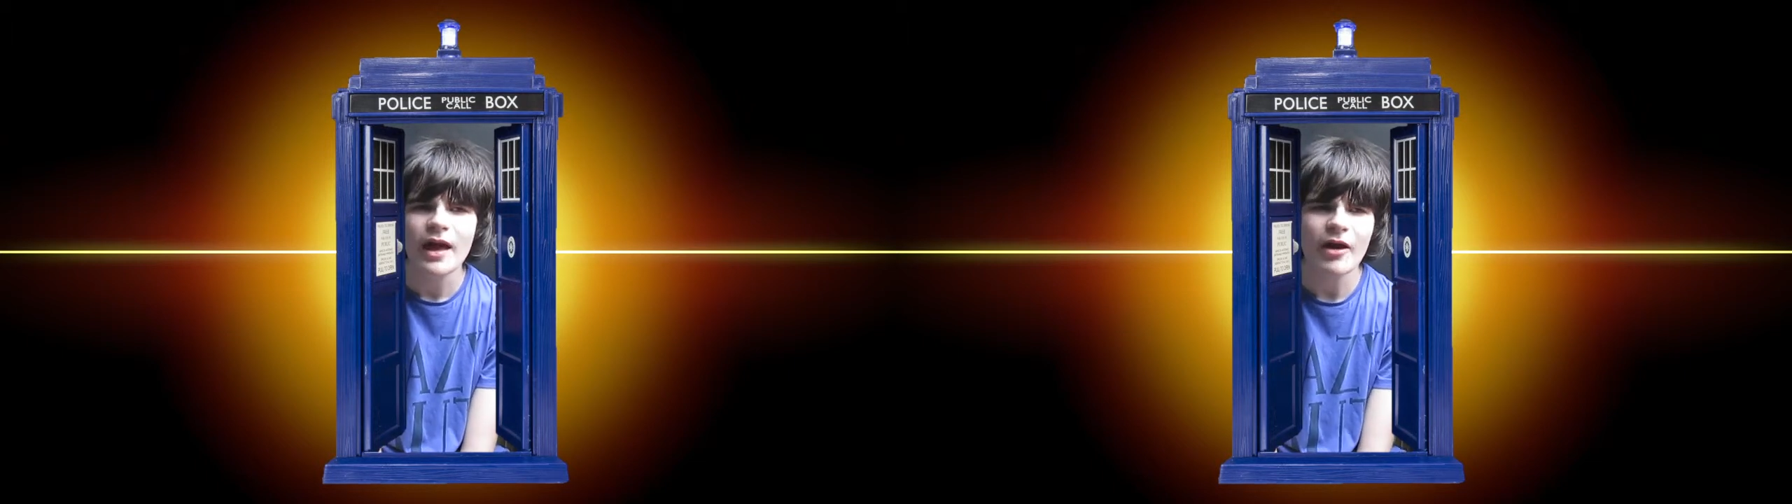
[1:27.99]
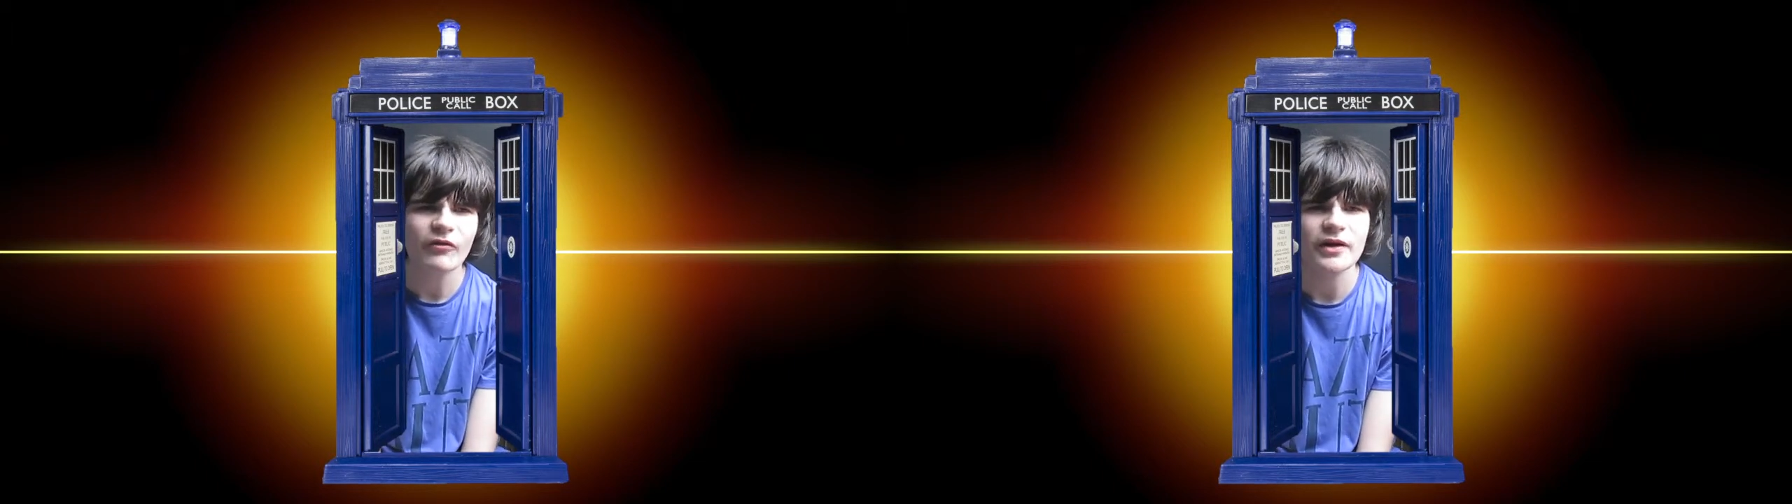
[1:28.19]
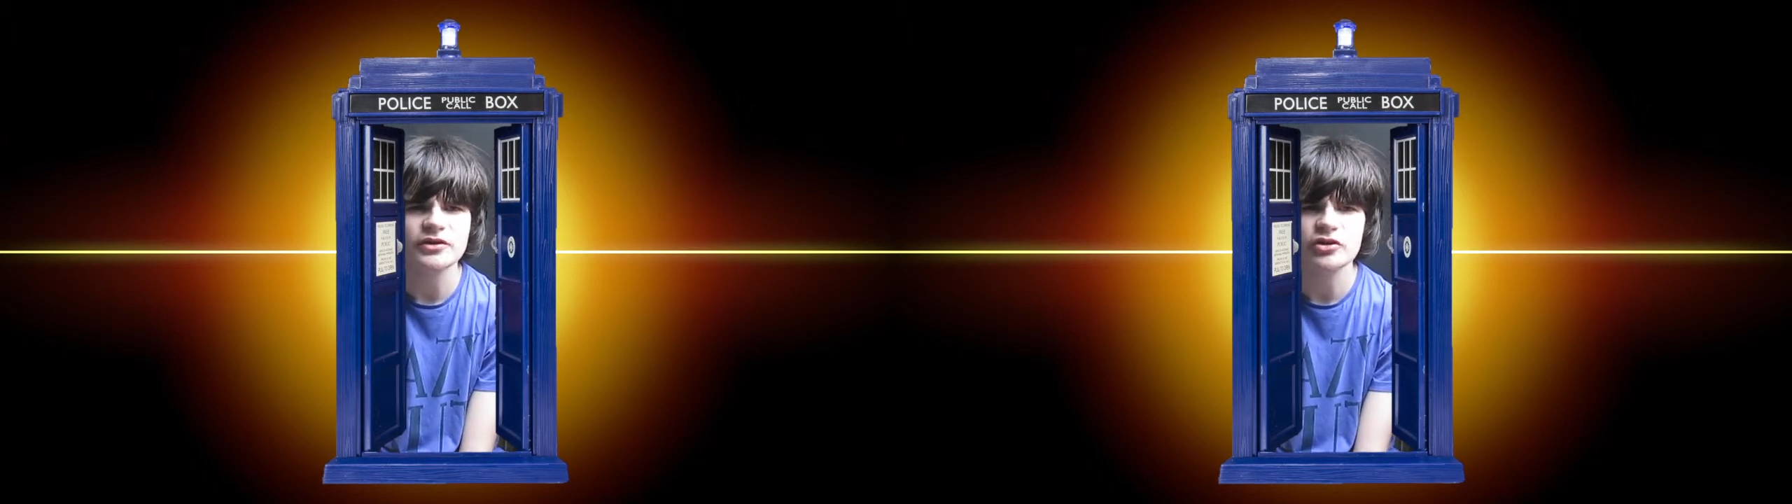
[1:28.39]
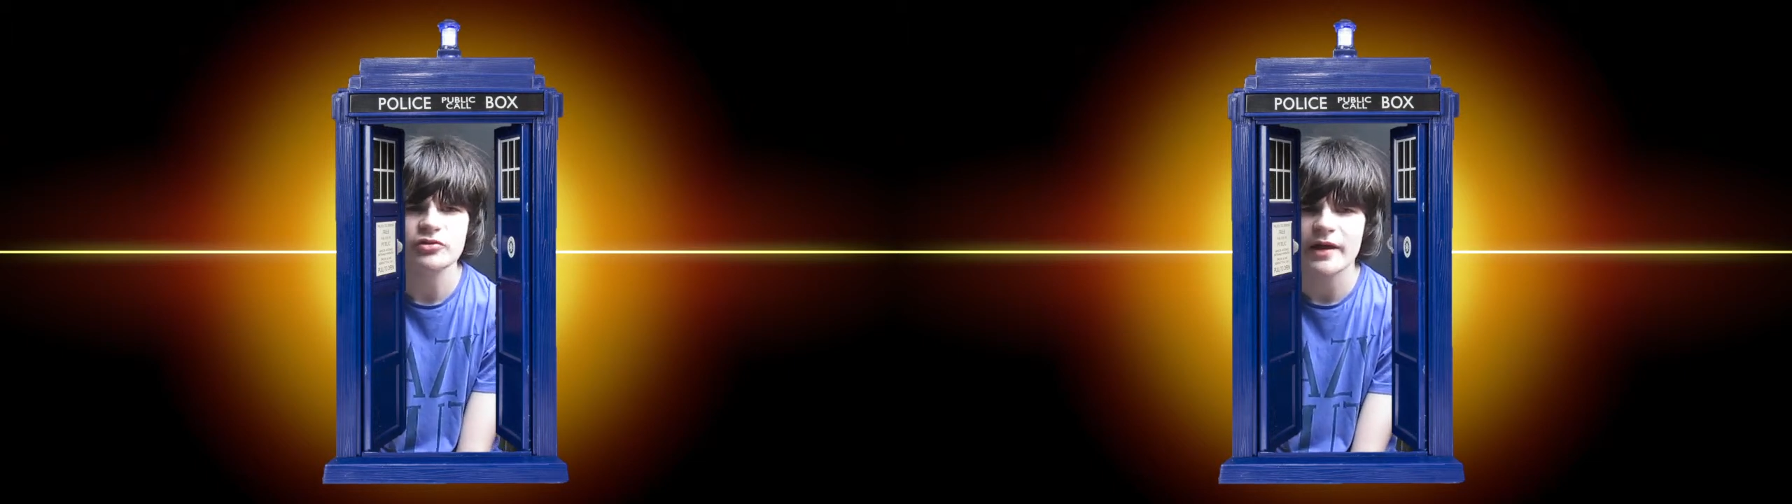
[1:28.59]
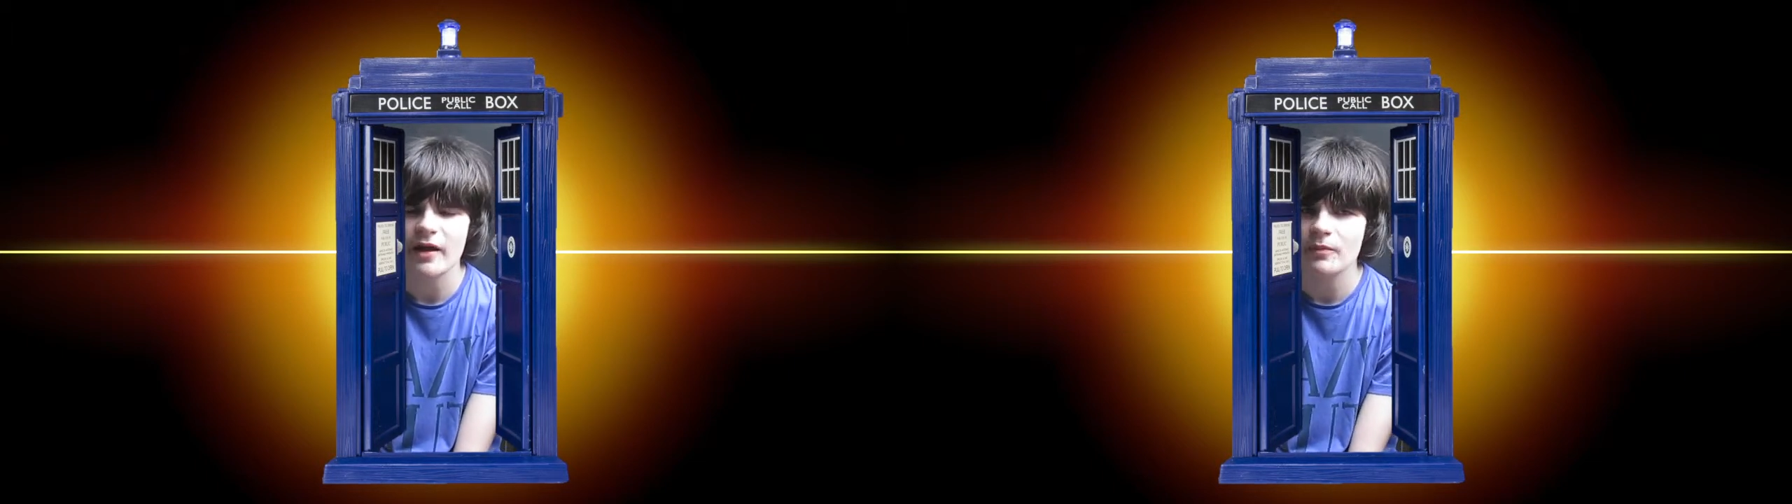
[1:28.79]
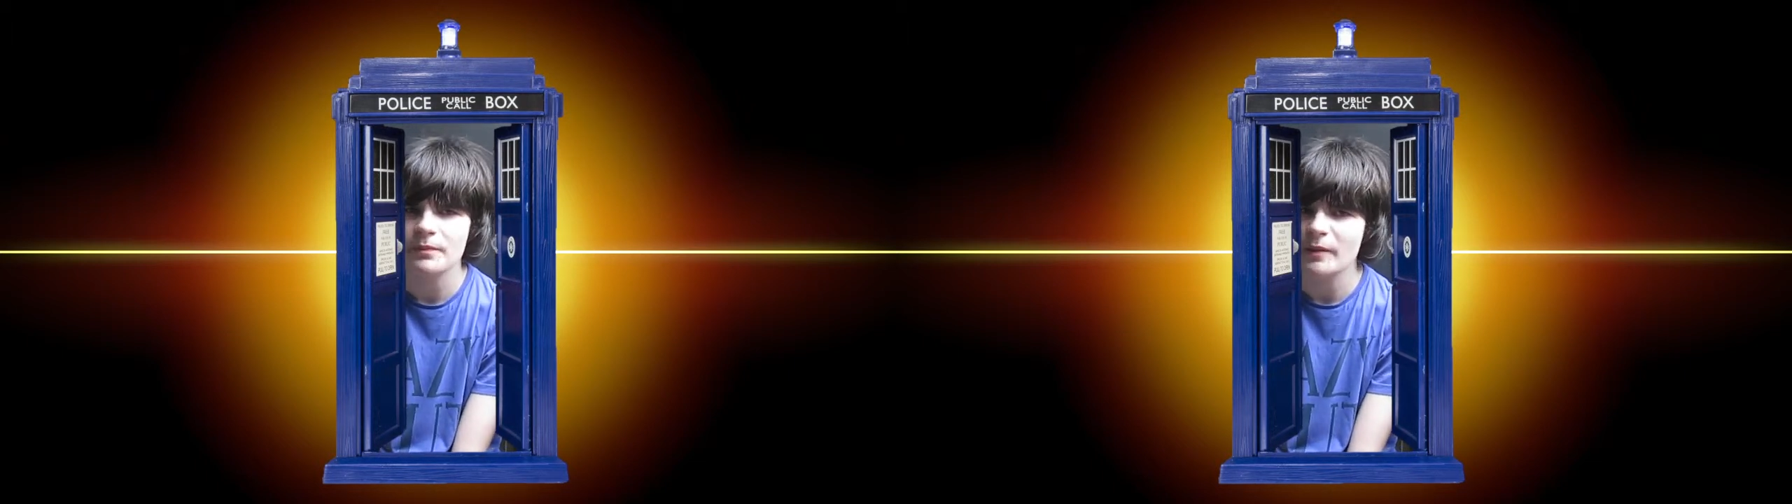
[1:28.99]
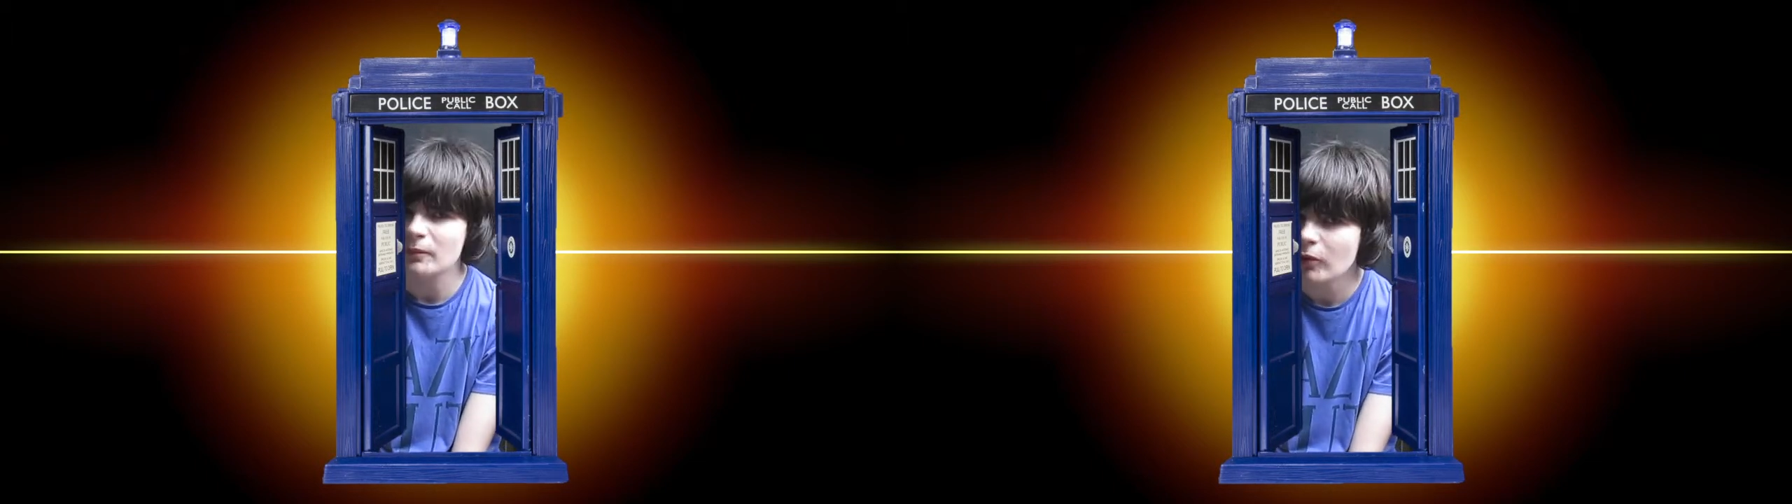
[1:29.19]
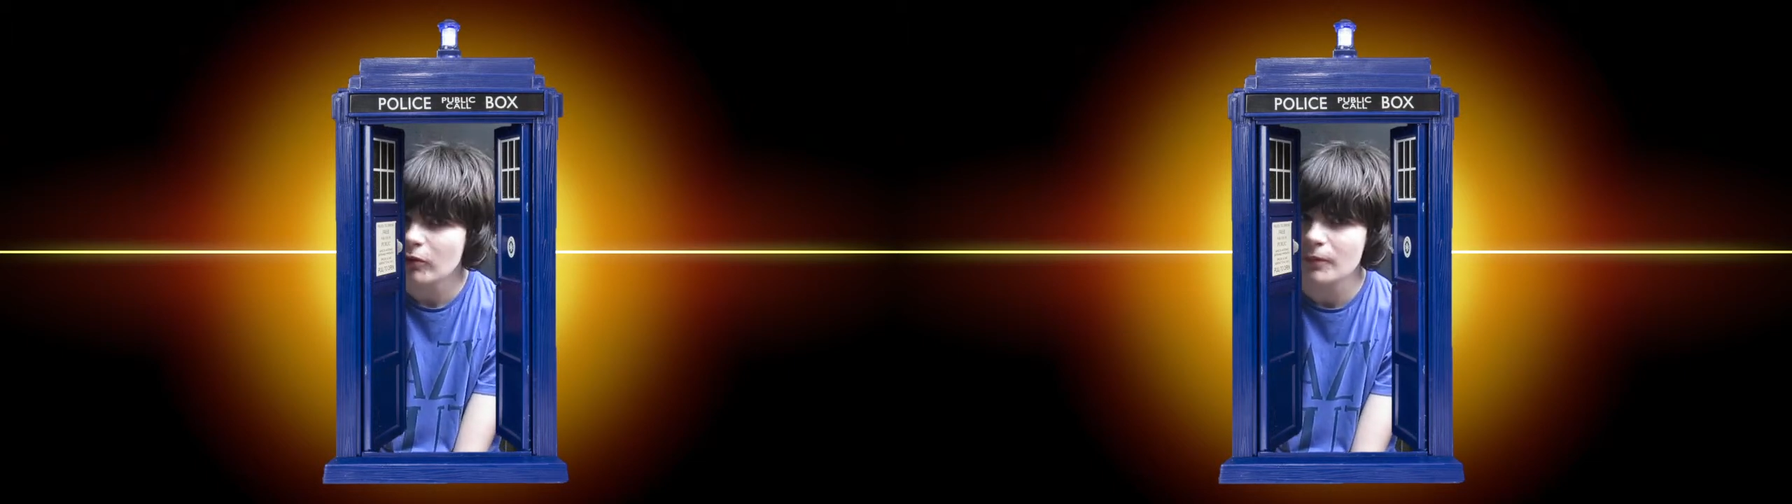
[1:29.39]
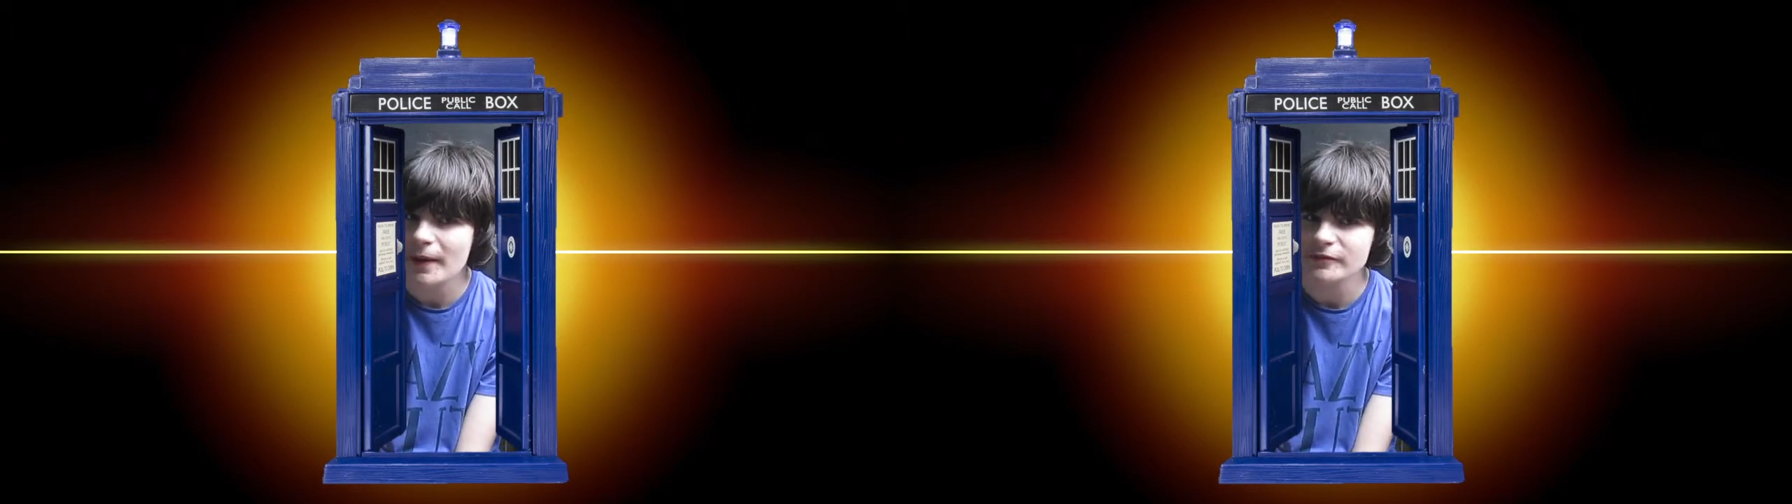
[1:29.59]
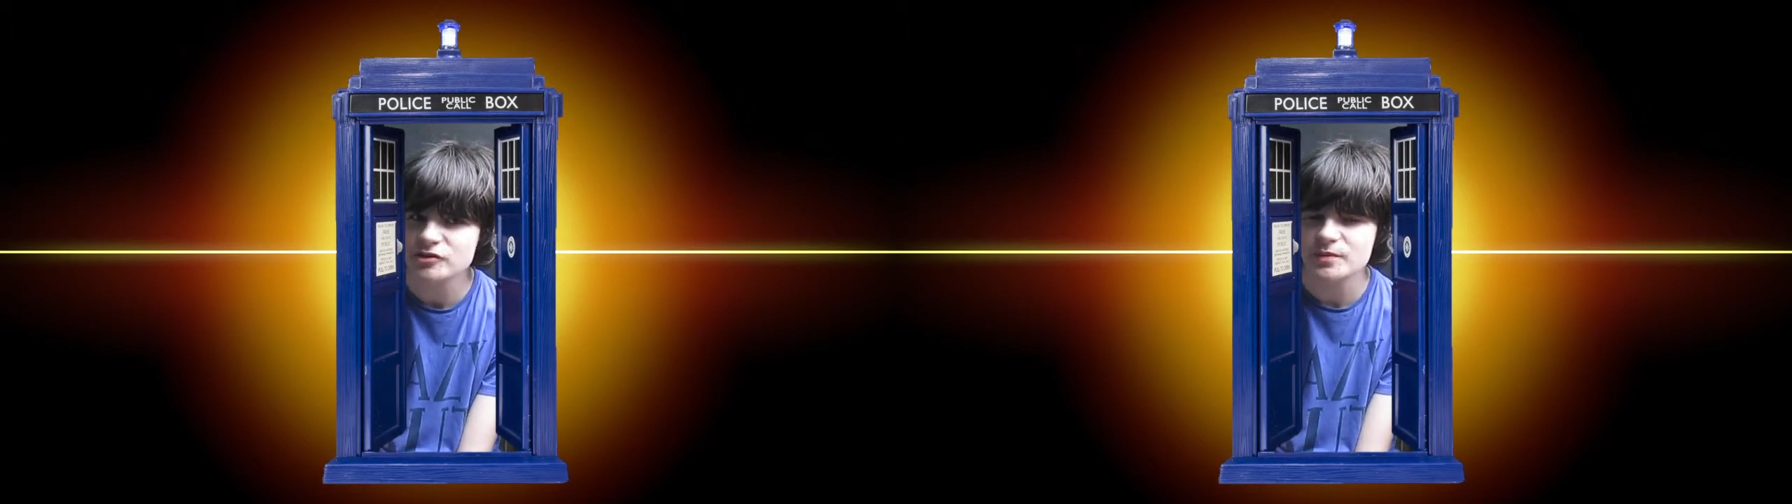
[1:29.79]
However, I do care a bit more
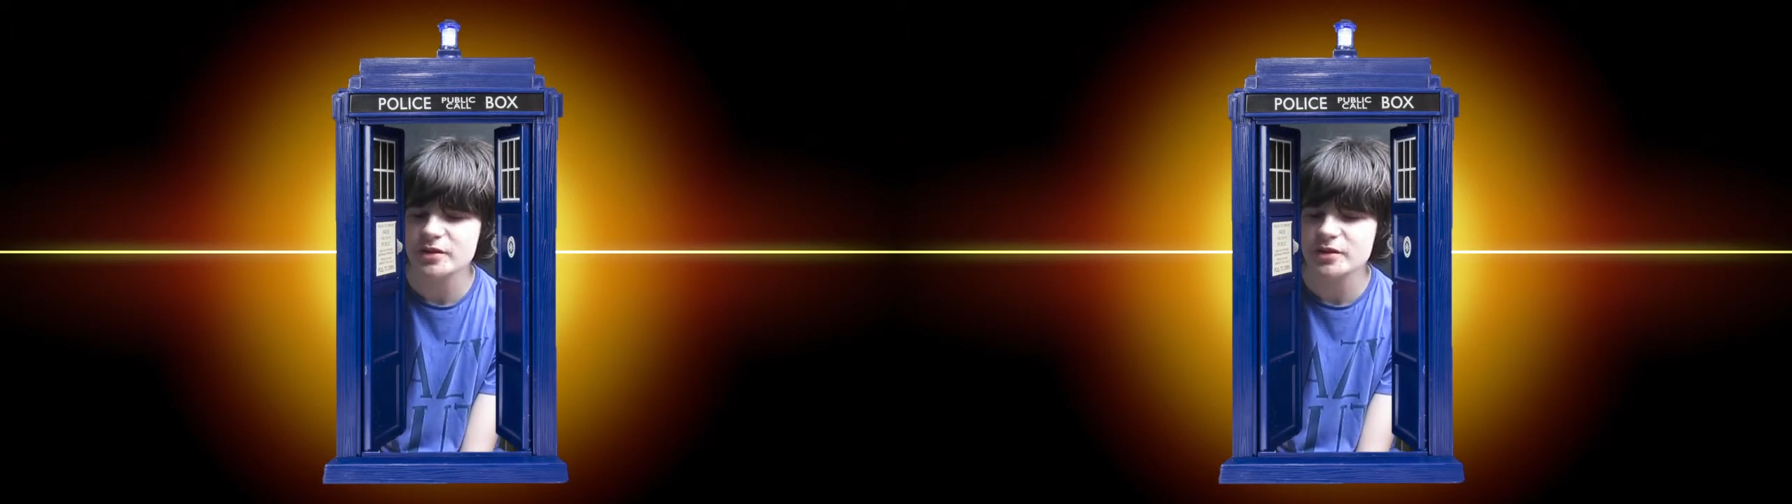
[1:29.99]
about it